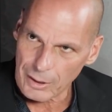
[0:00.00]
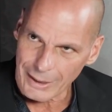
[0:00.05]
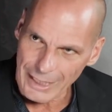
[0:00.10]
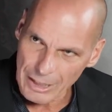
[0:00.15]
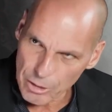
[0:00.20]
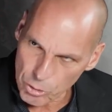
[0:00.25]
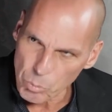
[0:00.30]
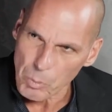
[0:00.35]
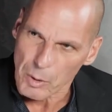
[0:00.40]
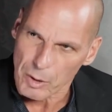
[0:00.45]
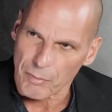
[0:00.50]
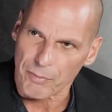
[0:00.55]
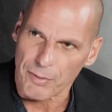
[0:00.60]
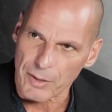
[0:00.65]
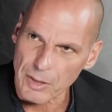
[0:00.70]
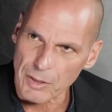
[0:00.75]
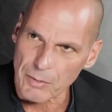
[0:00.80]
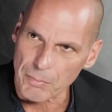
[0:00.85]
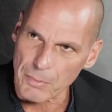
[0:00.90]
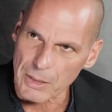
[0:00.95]
Each one of
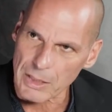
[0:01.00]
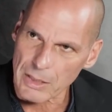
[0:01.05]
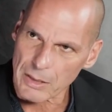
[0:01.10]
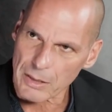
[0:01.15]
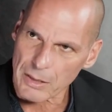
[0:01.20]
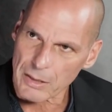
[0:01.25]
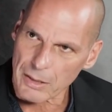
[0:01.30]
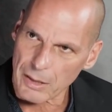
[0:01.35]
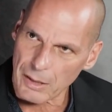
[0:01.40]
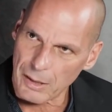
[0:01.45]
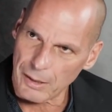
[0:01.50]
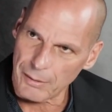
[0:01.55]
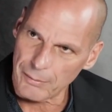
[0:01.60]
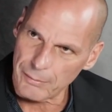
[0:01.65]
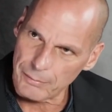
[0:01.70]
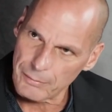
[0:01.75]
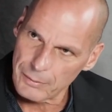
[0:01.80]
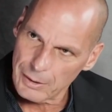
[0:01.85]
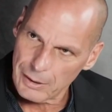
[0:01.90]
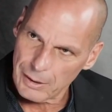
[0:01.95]
us must
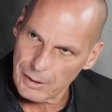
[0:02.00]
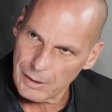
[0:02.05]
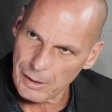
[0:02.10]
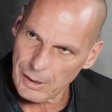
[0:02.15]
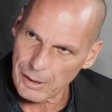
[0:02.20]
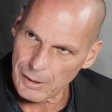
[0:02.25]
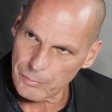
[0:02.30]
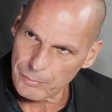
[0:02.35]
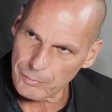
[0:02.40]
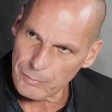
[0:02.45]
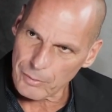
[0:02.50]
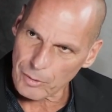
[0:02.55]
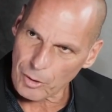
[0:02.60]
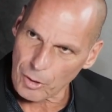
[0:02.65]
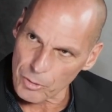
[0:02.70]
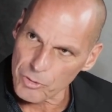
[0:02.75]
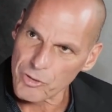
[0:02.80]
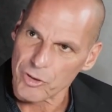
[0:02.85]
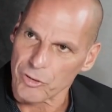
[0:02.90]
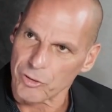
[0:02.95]

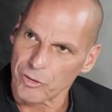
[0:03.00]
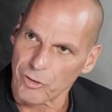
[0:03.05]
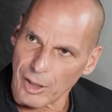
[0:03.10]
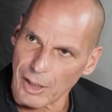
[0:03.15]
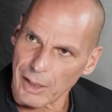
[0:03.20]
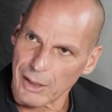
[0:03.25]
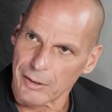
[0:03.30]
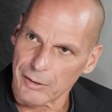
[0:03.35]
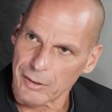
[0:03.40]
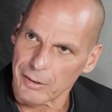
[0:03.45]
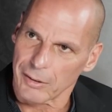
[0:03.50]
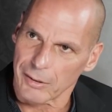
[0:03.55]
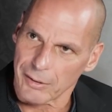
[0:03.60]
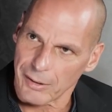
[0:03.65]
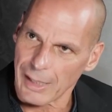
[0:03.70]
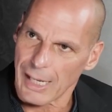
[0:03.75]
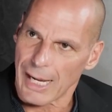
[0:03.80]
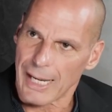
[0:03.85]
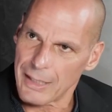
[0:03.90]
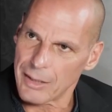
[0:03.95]
concentrate
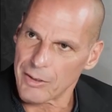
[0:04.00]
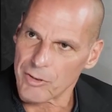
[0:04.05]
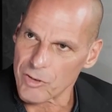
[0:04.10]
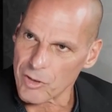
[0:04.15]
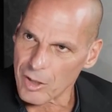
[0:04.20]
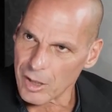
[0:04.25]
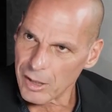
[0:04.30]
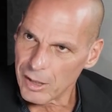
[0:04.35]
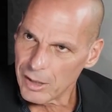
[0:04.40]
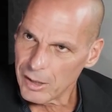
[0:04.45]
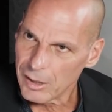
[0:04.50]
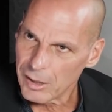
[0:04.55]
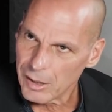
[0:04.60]
their energy